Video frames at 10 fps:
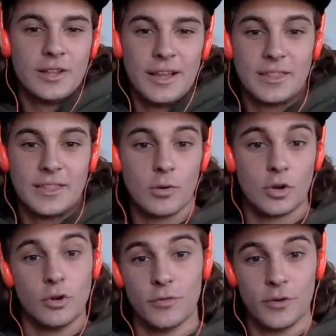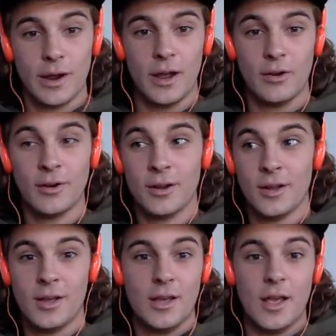Like they were goofing around.
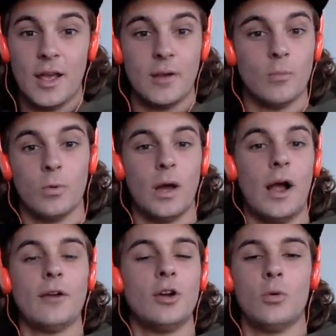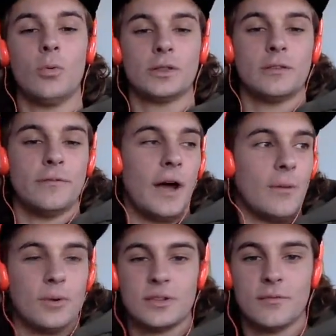And I don't know what the
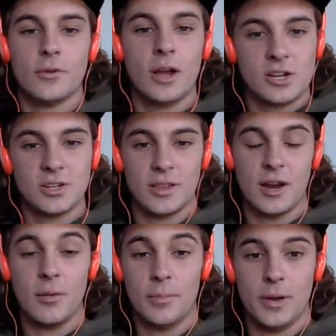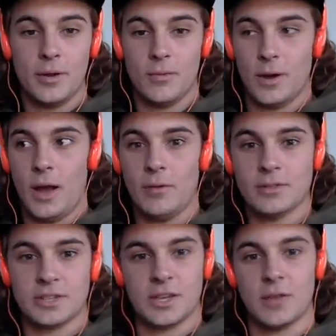vibe was if you're actually there, but when I
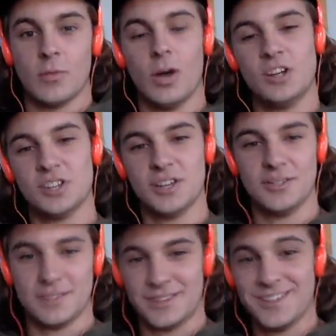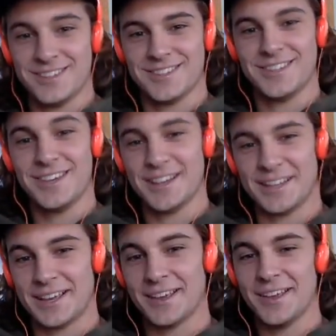was a kid watching it, I was like, this is sick.
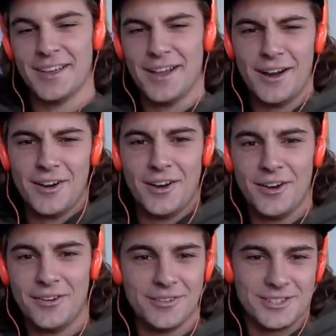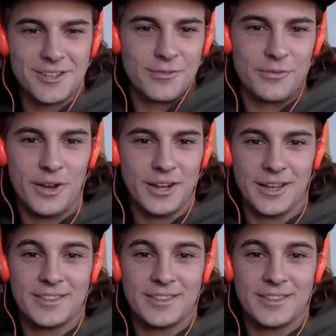Like, I don't know. It was just funny.